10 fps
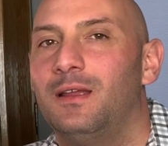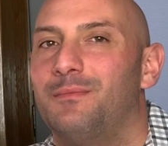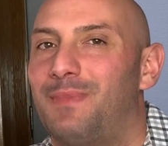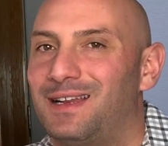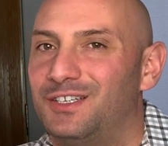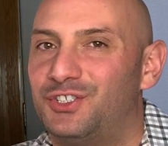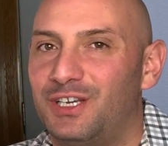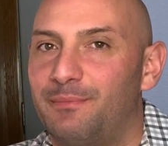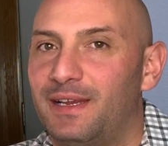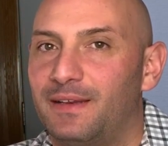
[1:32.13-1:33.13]
minus
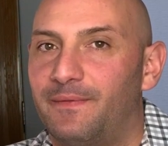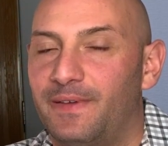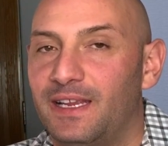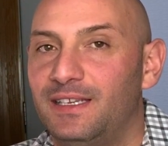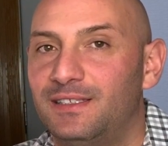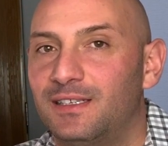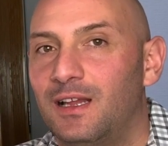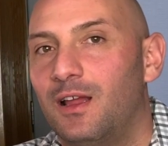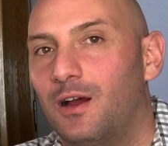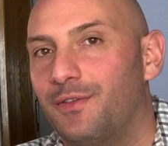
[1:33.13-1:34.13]
shipping and fees.
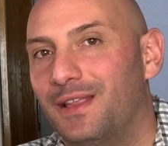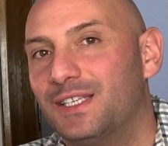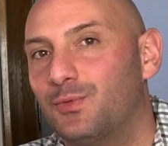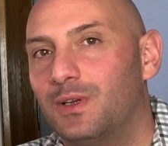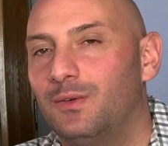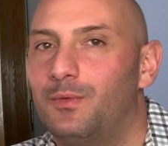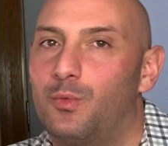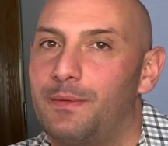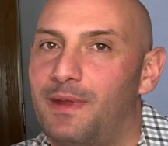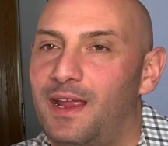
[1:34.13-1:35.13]
On this one,
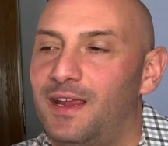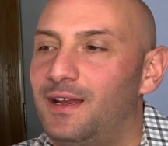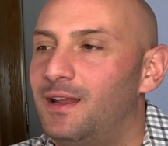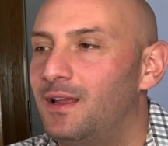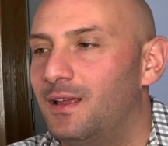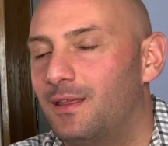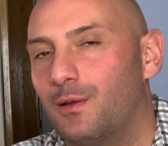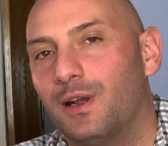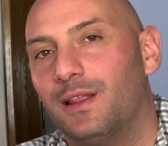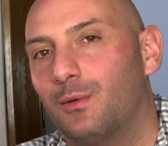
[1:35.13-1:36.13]
we made
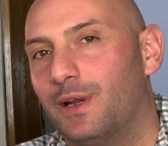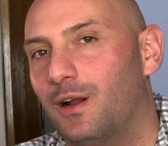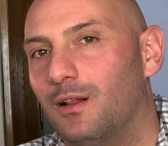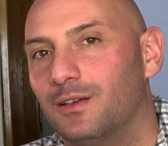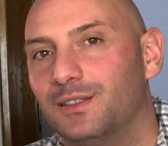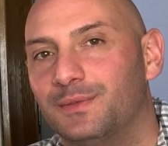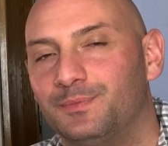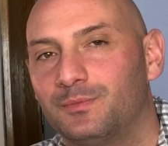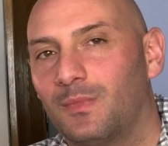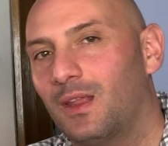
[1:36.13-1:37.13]
$33.
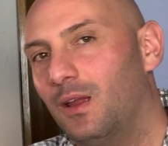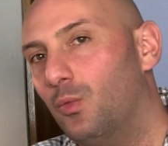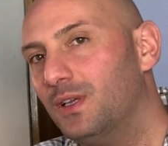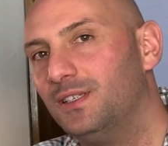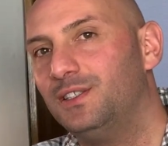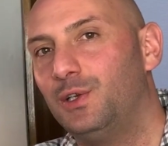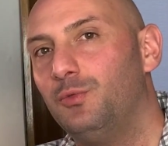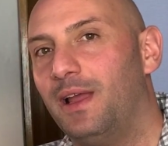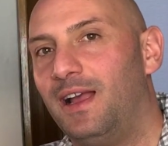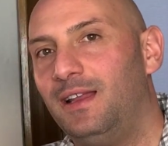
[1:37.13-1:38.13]
It wasn't too
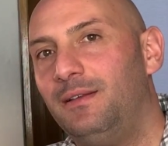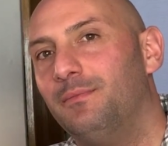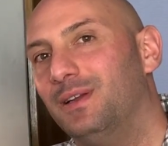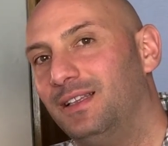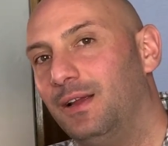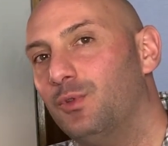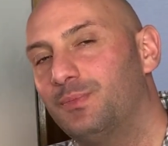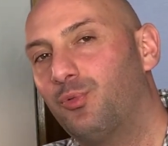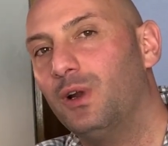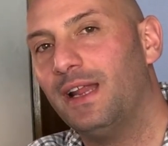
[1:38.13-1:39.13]
bad, but it was
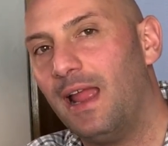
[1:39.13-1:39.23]
pretty